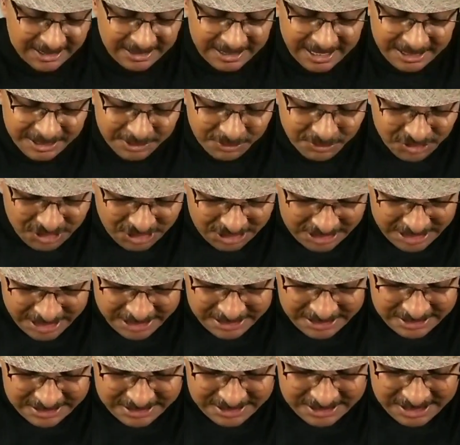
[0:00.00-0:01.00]
Then you say
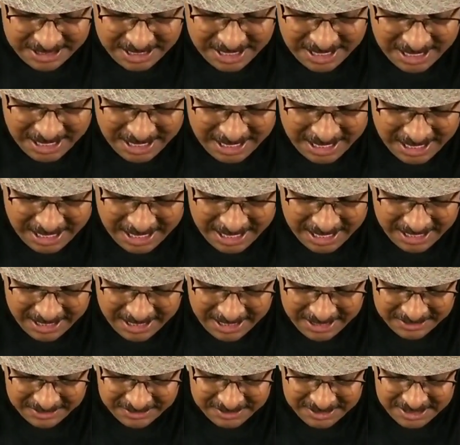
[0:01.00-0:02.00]
that
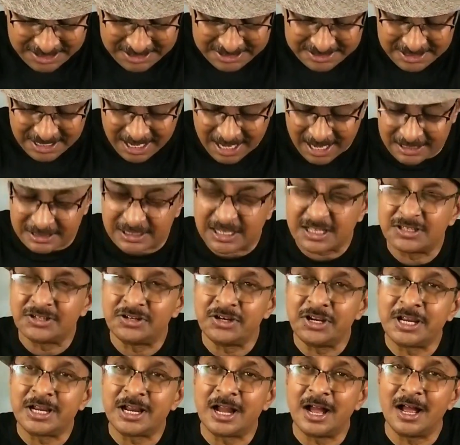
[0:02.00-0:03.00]
these are the
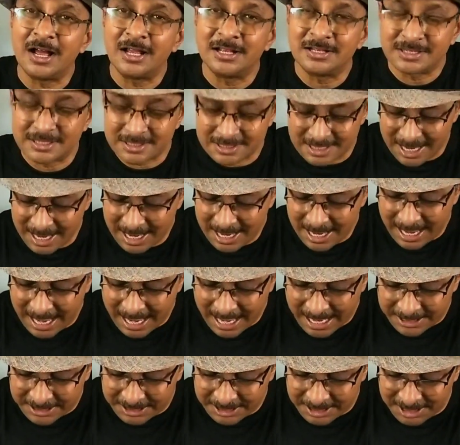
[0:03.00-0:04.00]
3 cards,
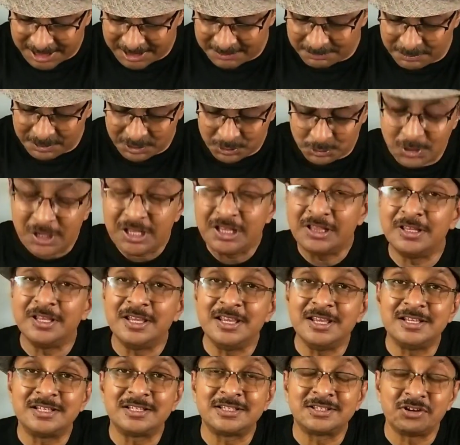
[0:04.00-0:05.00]
and in between
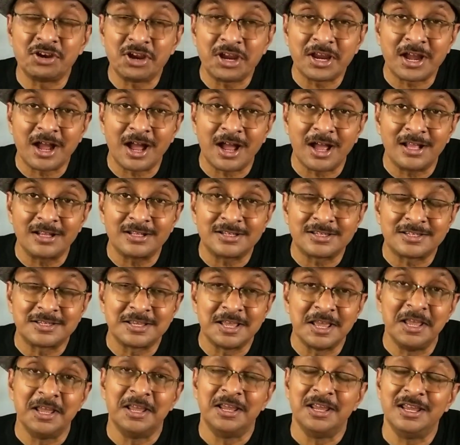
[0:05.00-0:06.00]
these 3
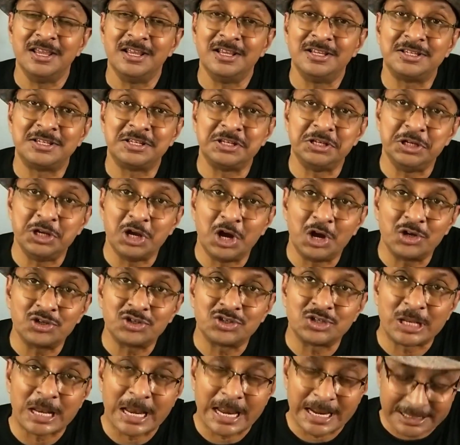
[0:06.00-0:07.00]
cards is your
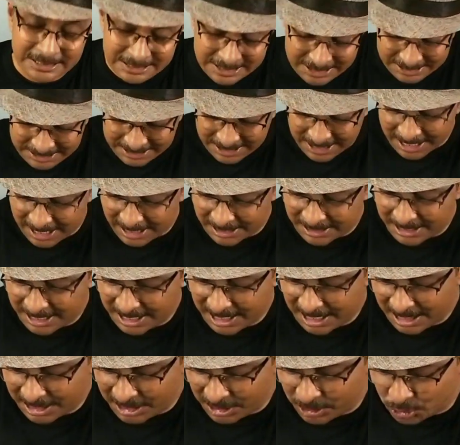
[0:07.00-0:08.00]
selected card.
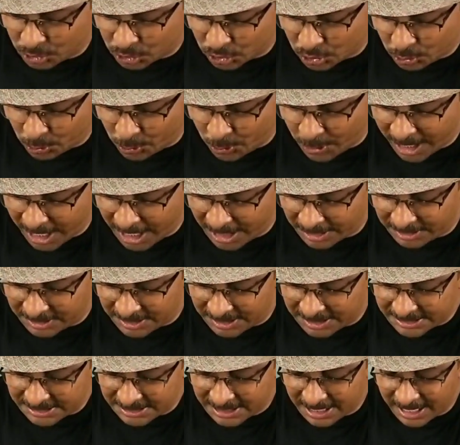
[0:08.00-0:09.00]
You square
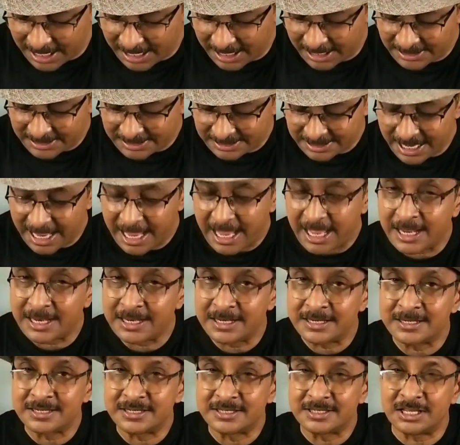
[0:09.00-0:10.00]
these cards
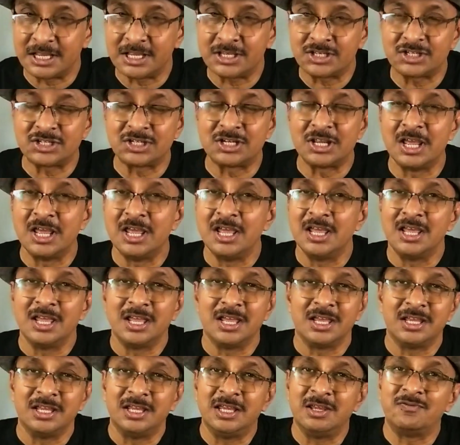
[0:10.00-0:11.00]
and just
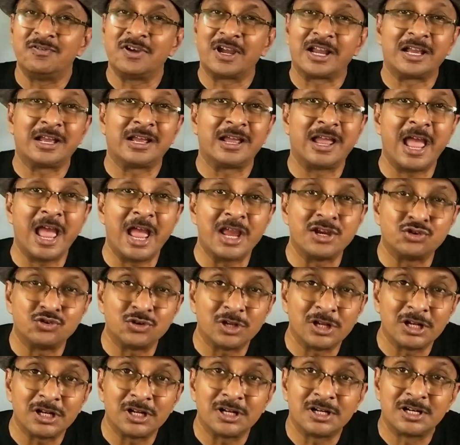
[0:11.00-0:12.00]
give a
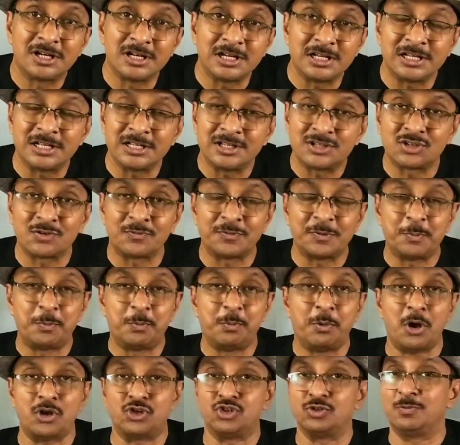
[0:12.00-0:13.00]
casual glance of the
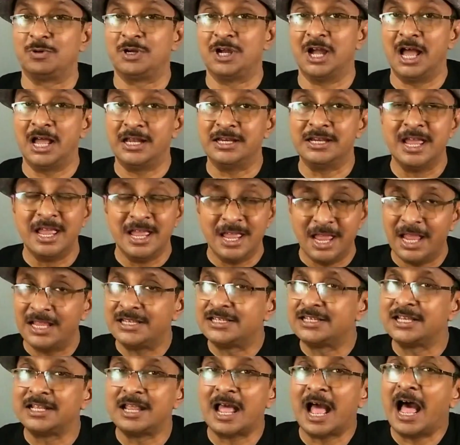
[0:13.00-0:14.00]
bottom card
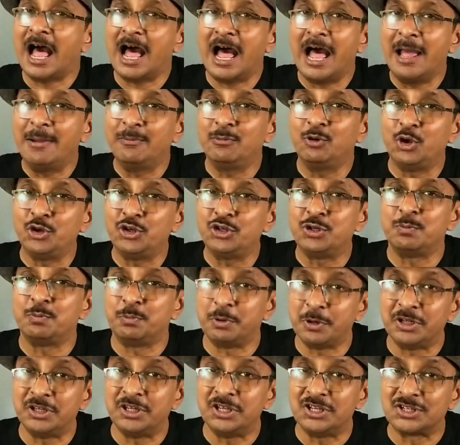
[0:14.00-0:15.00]
and say that I'm going to
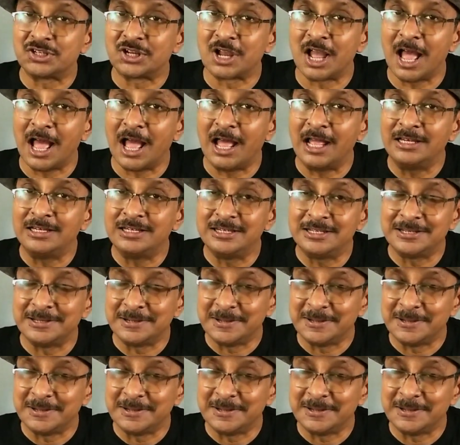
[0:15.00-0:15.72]
put this card.